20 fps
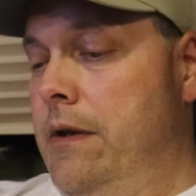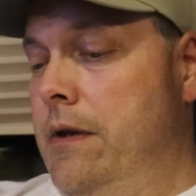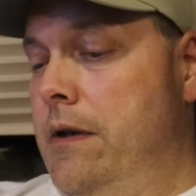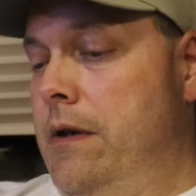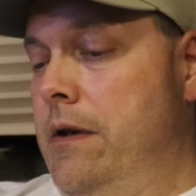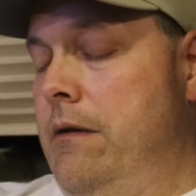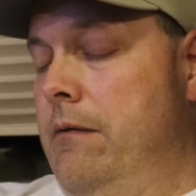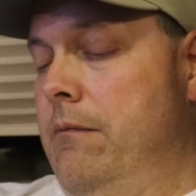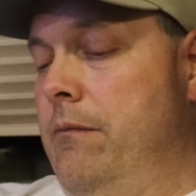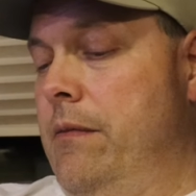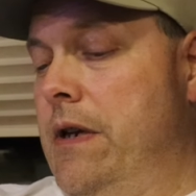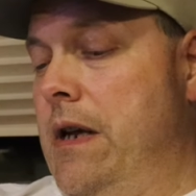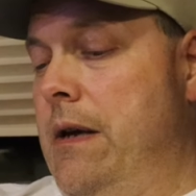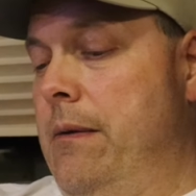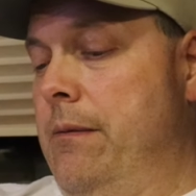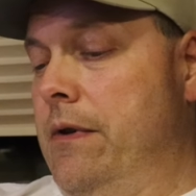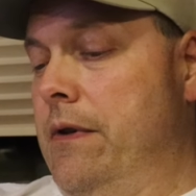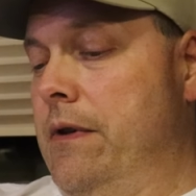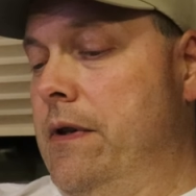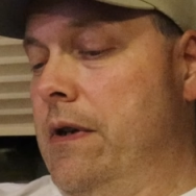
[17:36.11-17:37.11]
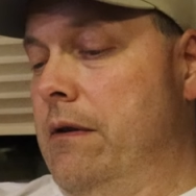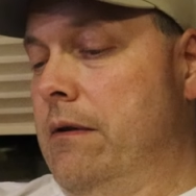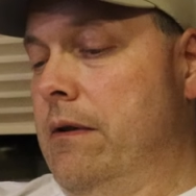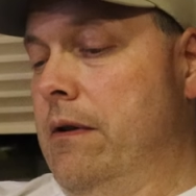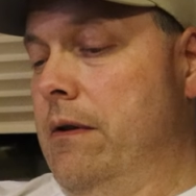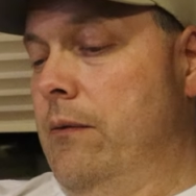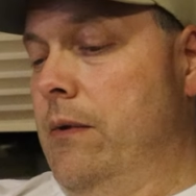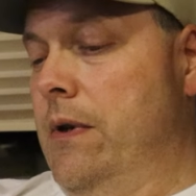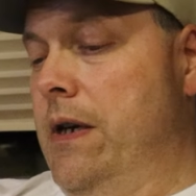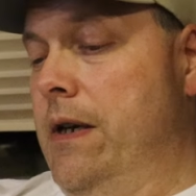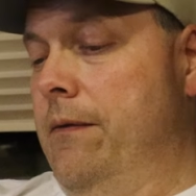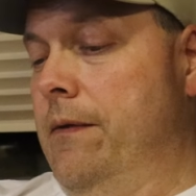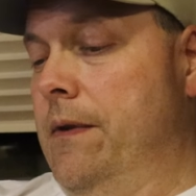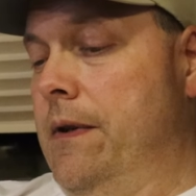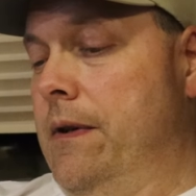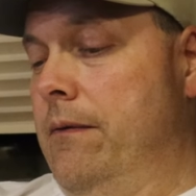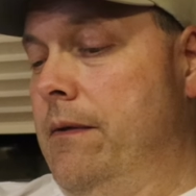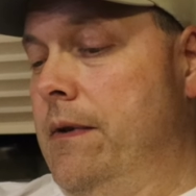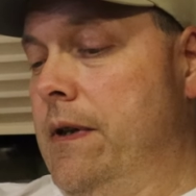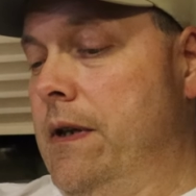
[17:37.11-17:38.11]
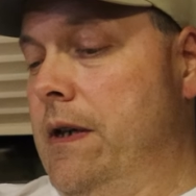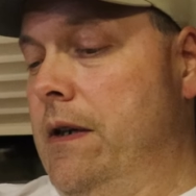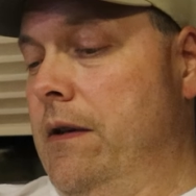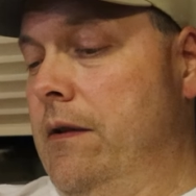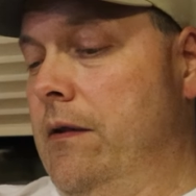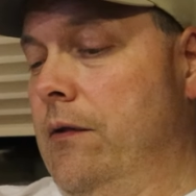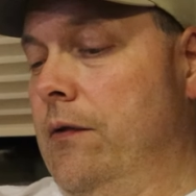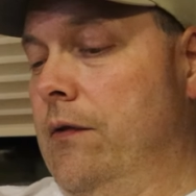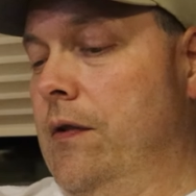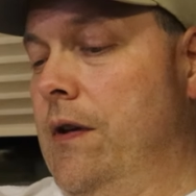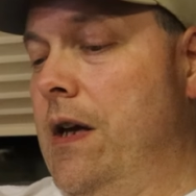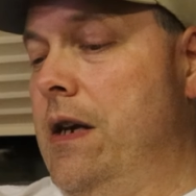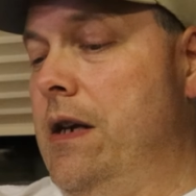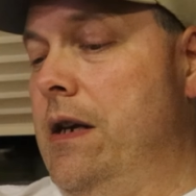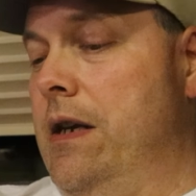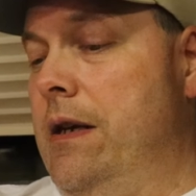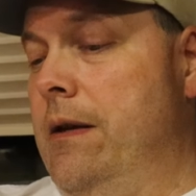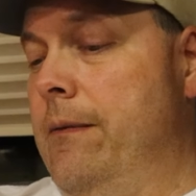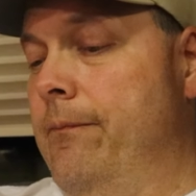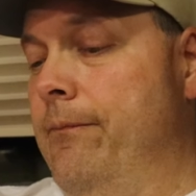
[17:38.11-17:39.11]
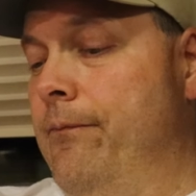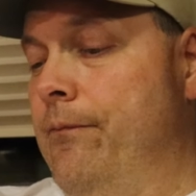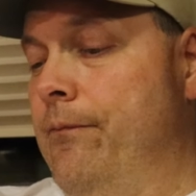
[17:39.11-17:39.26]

Uh, I've been able to talk to the wife and everything. So Sunday